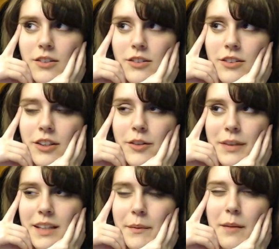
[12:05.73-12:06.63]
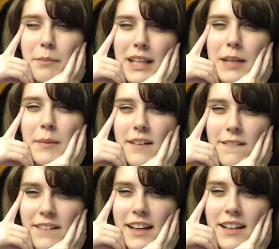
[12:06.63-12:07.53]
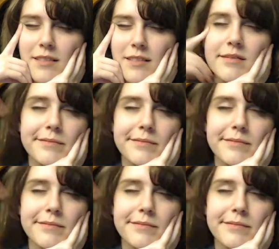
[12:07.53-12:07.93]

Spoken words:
Utsuro because I'm going to beat him in a fight.